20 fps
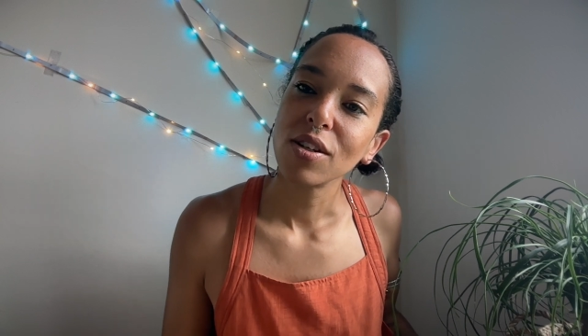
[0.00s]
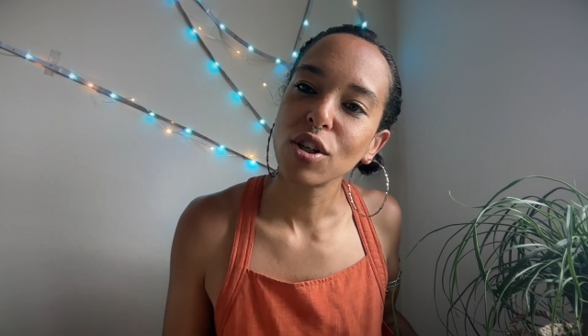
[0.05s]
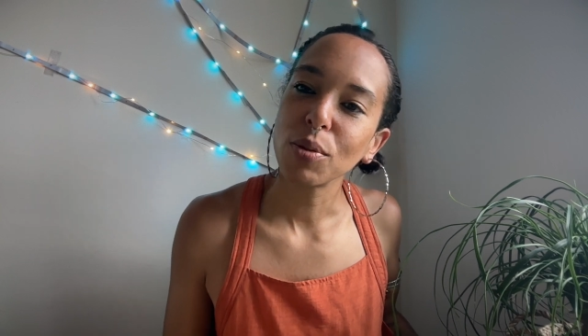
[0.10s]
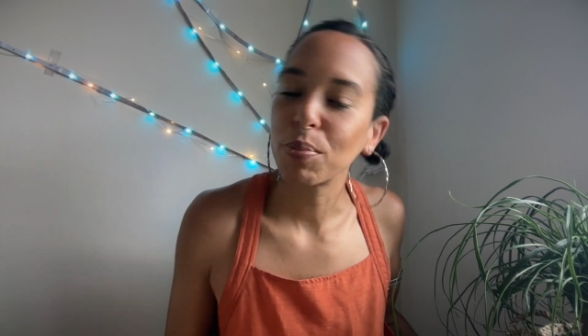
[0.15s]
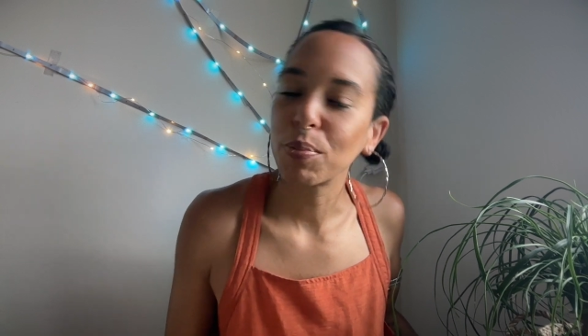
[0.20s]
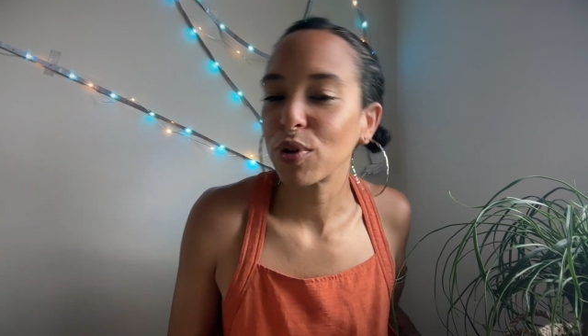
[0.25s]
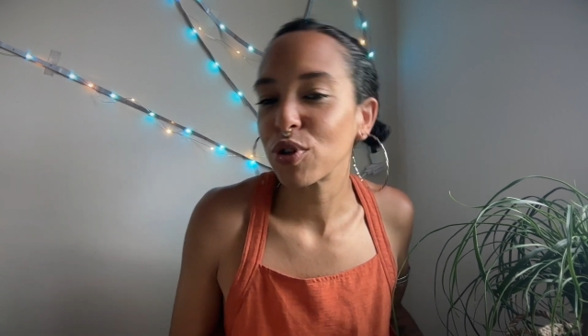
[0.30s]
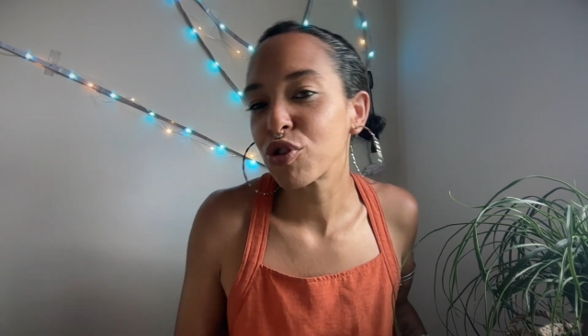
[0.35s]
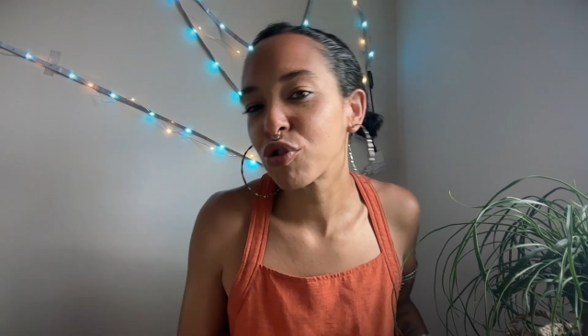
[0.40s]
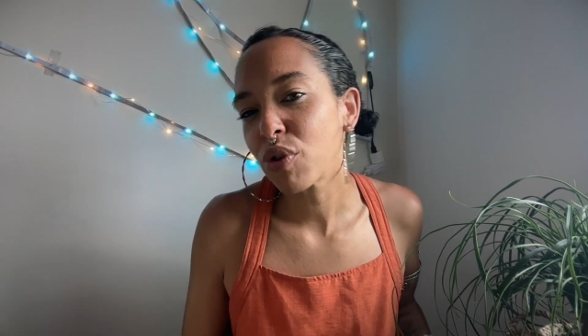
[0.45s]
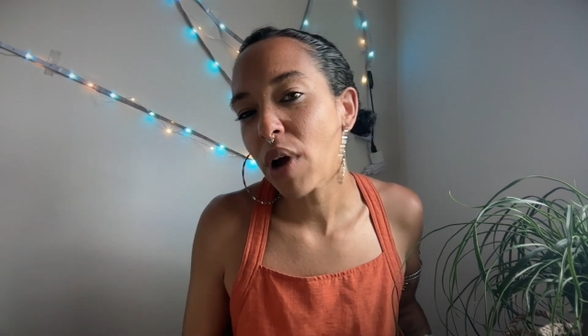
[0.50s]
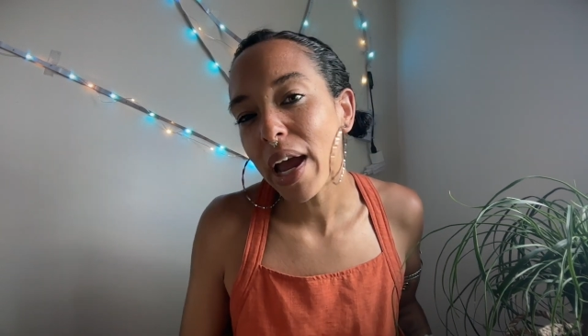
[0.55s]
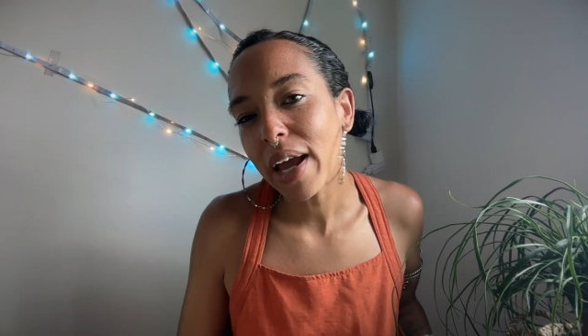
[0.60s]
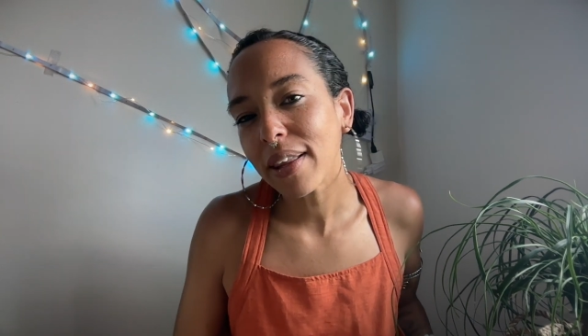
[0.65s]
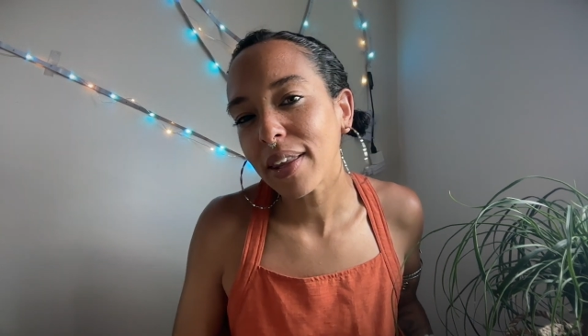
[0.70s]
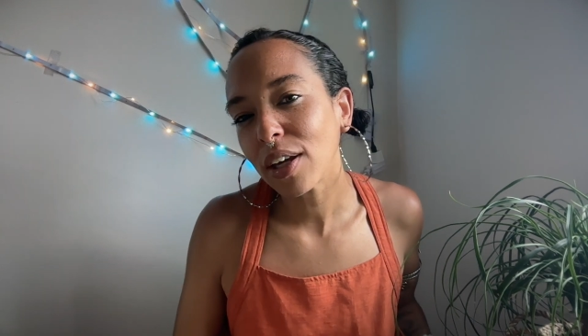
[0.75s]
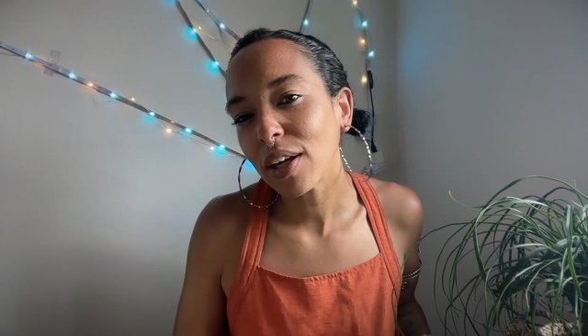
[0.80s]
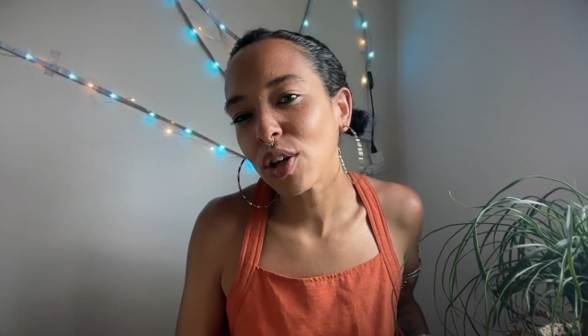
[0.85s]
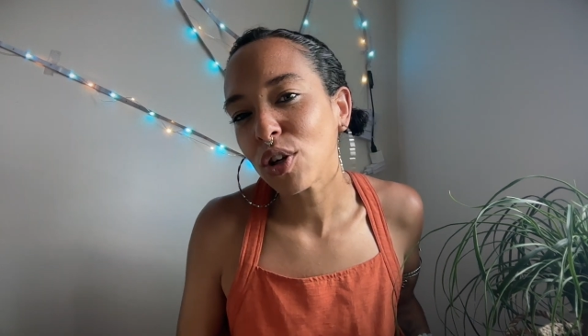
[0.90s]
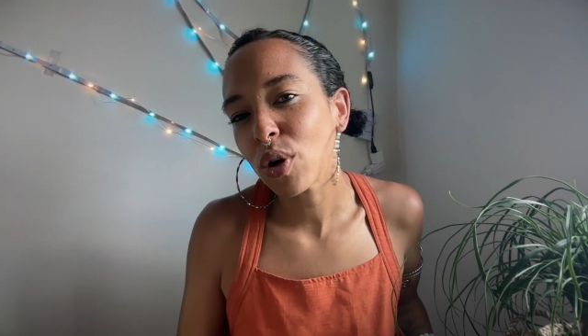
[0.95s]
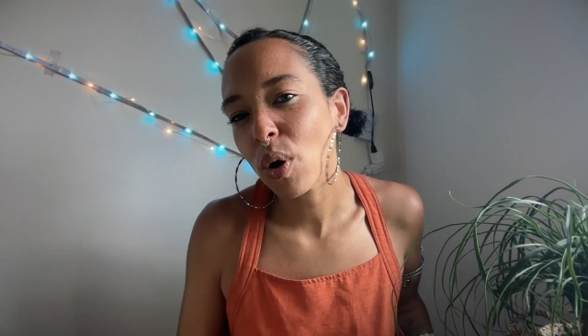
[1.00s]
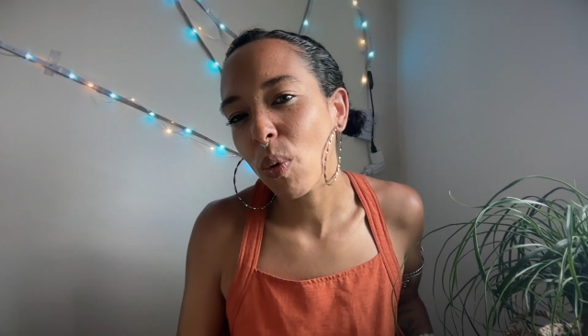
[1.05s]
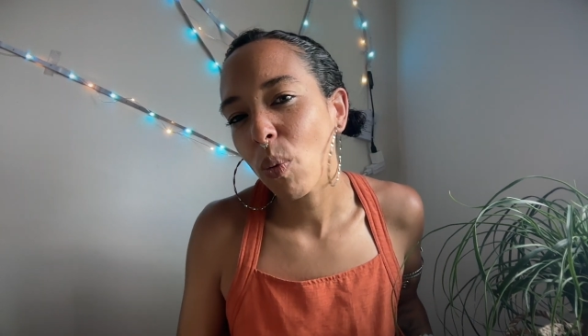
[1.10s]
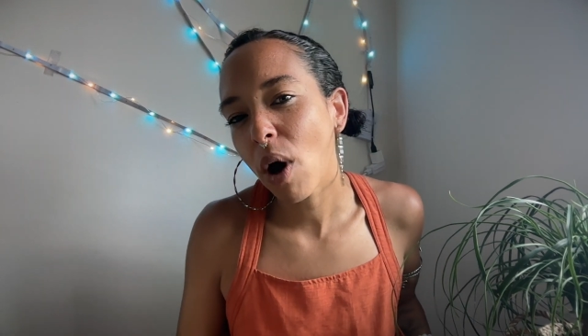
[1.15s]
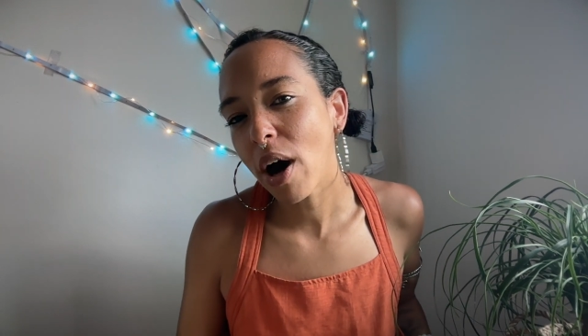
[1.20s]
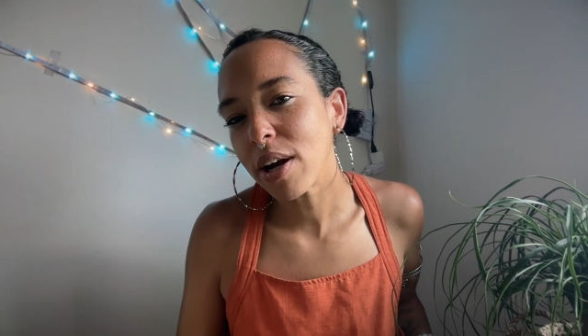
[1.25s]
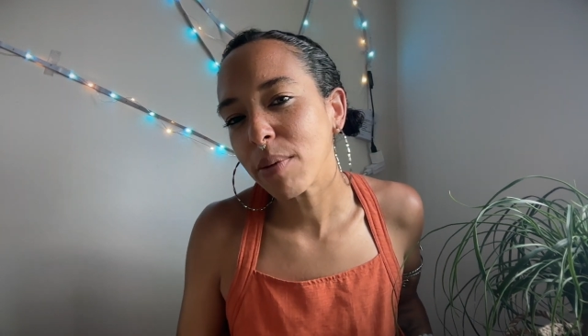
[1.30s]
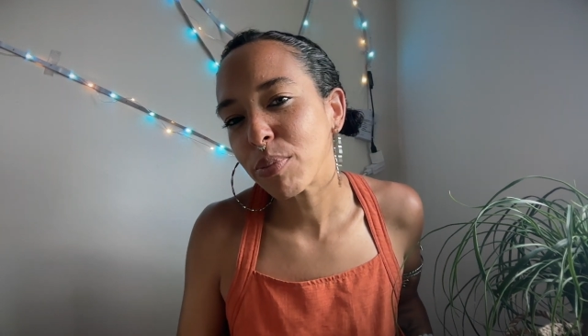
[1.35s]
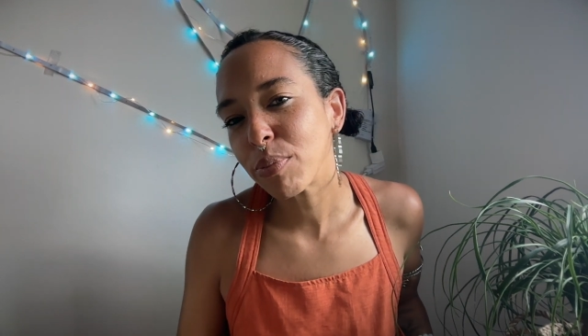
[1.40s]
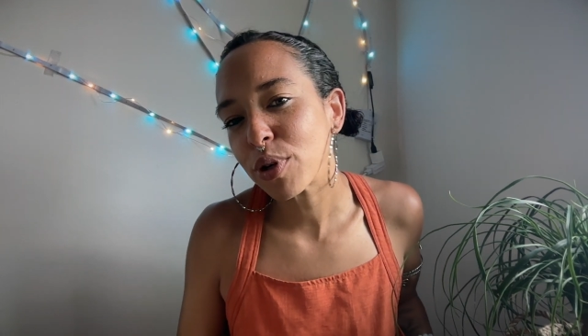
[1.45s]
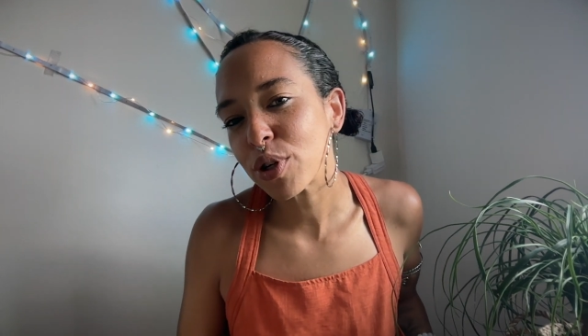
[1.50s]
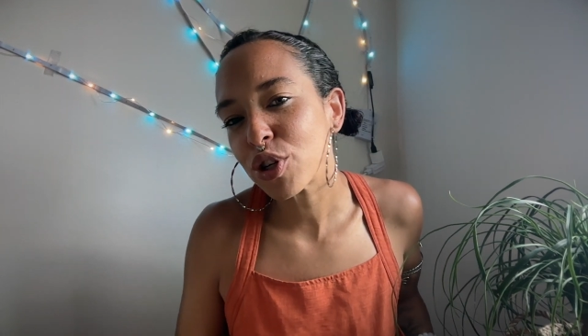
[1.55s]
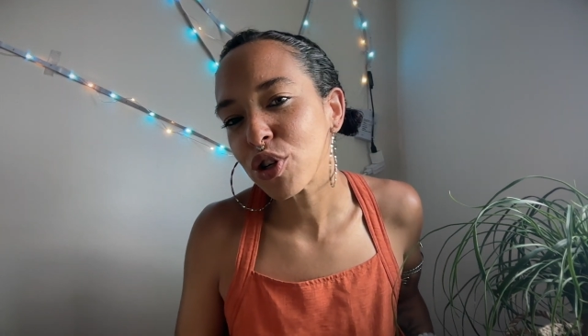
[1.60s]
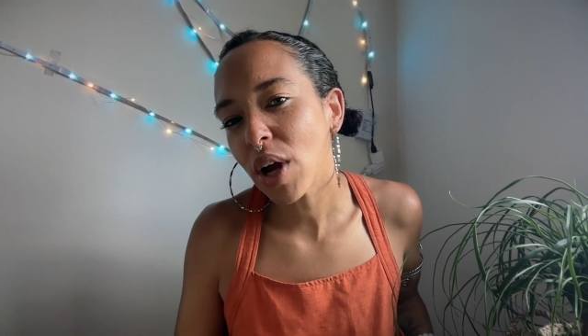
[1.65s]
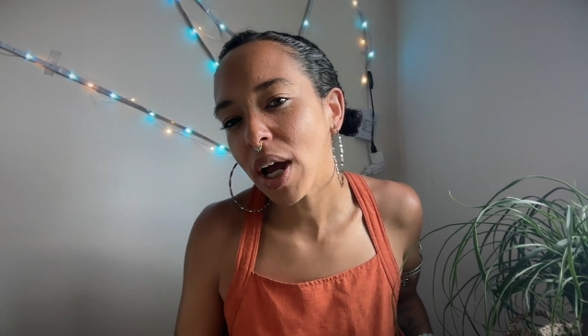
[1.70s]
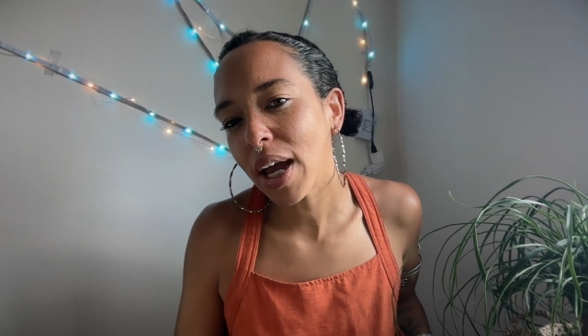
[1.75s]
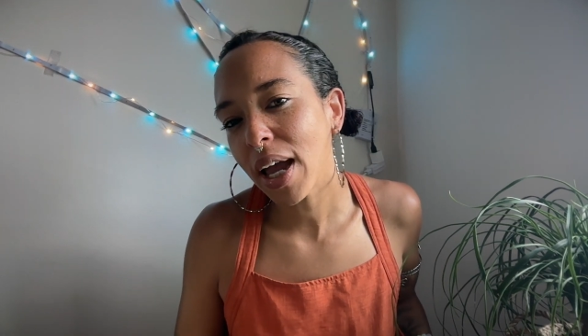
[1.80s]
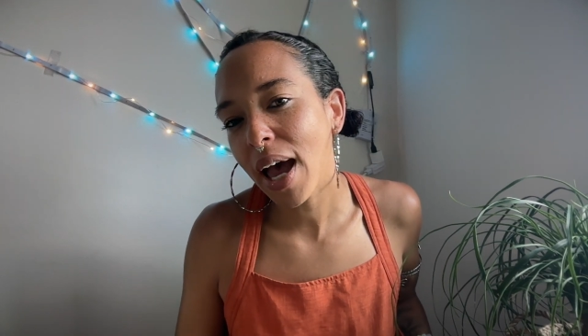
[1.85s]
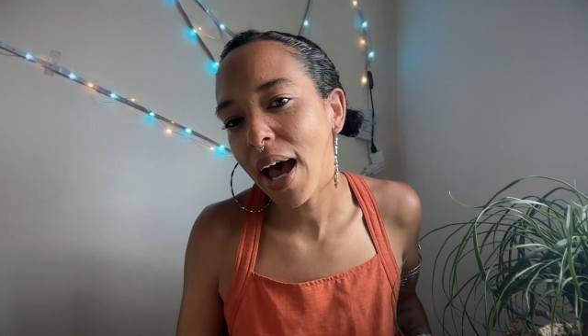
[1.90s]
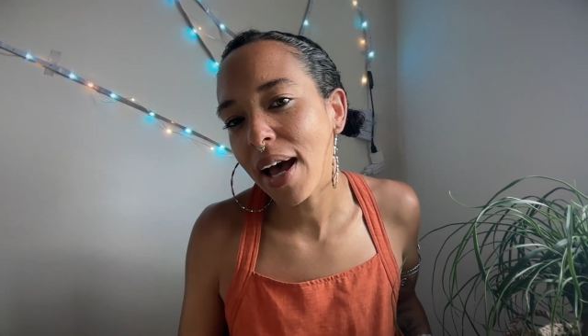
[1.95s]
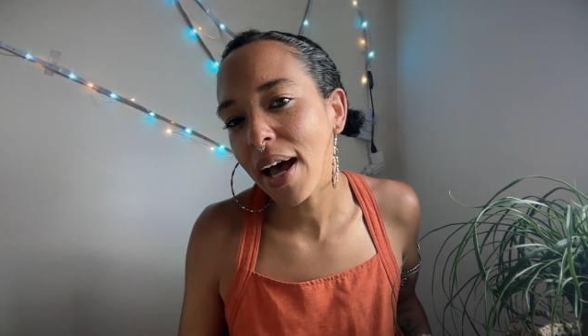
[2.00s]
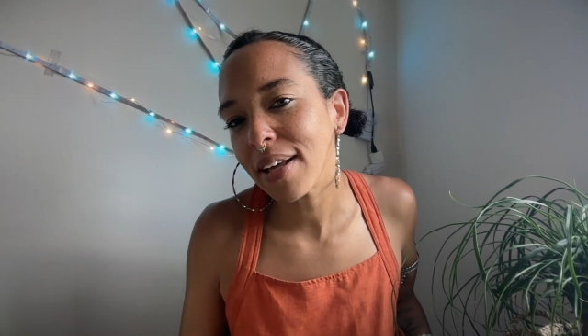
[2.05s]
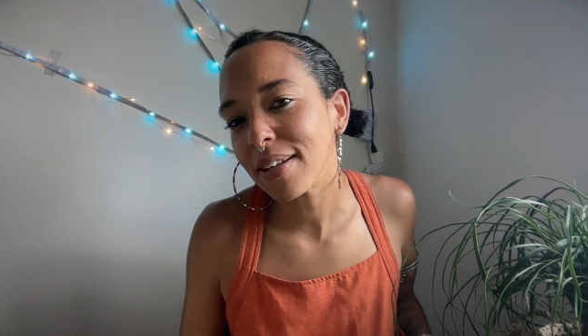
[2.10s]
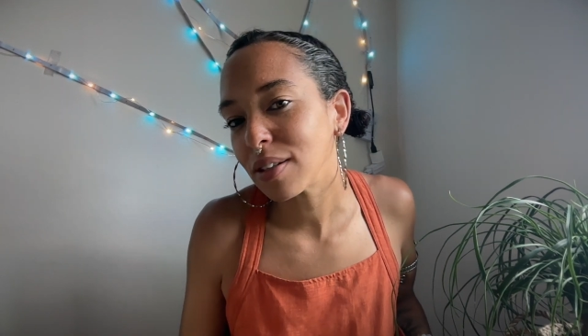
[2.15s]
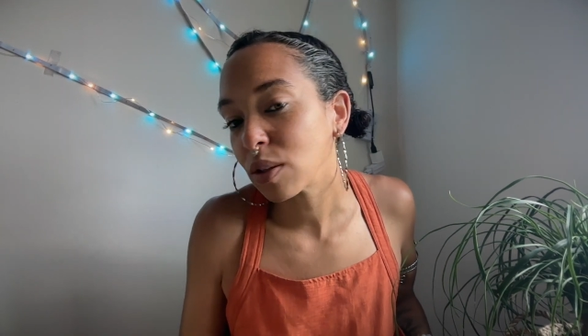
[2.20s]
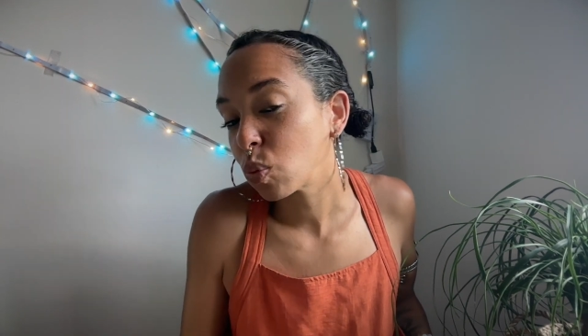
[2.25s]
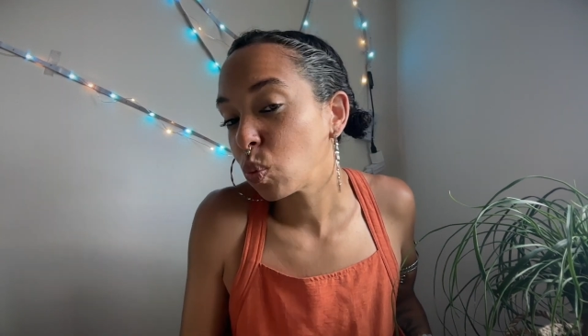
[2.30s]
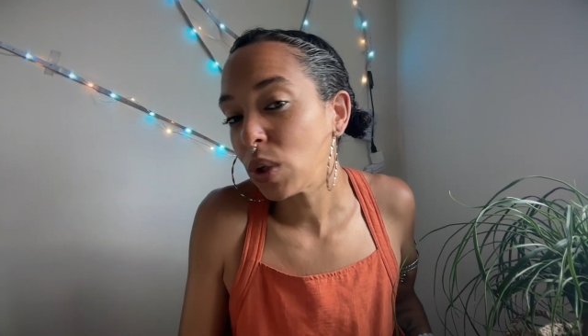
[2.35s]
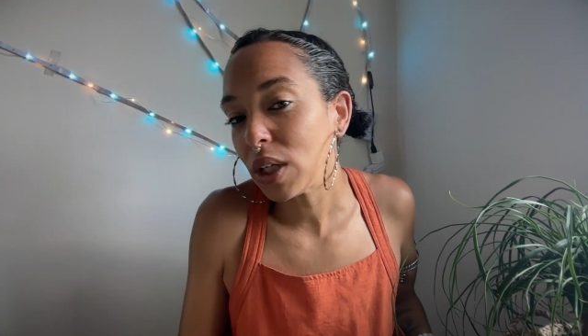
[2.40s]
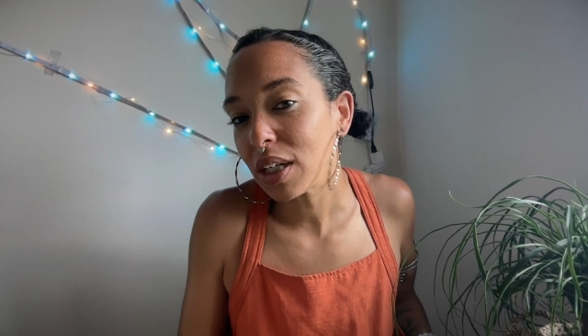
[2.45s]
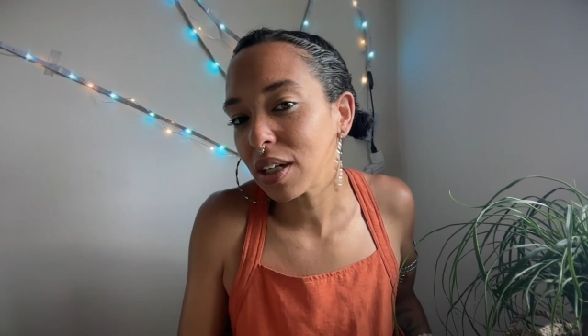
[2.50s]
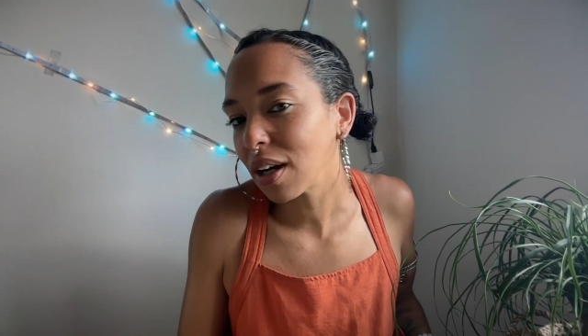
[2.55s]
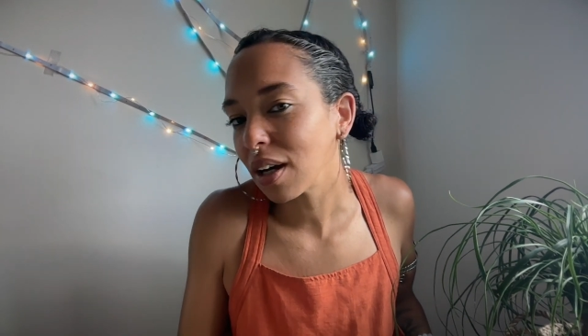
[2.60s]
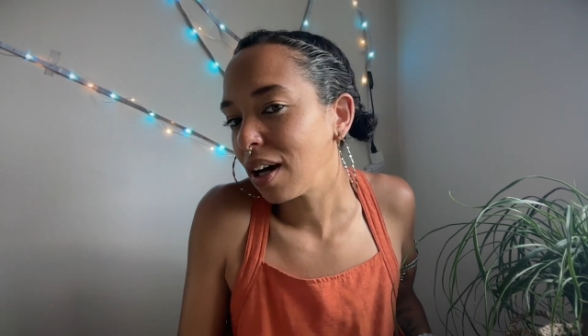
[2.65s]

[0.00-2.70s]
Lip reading: portray that you don't want to portray as weak.